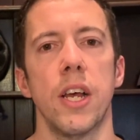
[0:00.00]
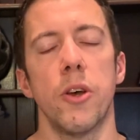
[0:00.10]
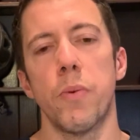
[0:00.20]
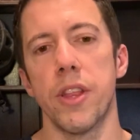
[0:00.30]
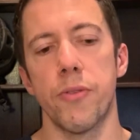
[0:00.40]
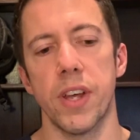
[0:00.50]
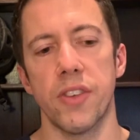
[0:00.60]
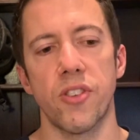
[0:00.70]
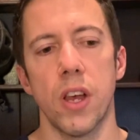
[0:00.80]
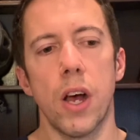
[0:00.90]
whether
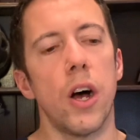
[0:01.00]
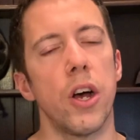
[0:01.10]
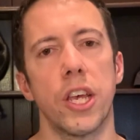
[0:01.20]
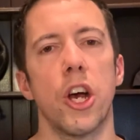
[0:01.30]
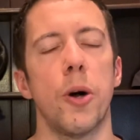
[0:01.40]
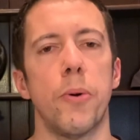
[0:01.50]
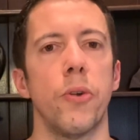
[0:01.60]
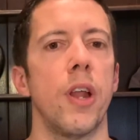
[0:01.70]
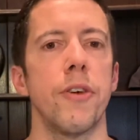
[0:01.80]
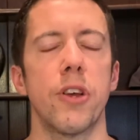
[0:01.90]
it's high carb or
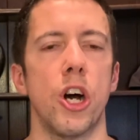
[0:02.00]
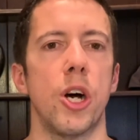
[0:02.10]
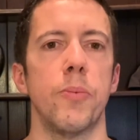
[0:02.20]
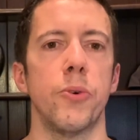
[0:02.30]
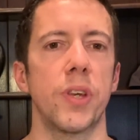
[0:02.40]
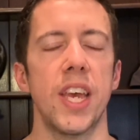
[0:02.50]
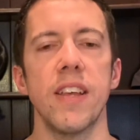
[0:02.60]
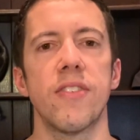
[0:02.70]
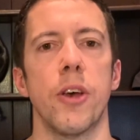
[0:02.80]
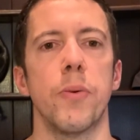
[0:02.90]
low carb or
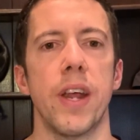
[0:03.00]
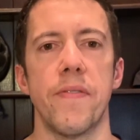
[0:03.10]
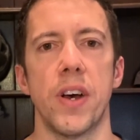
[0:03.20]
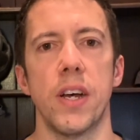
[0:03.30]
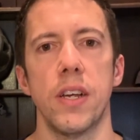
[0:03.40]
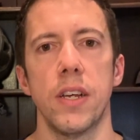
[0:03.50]
keto or whatever,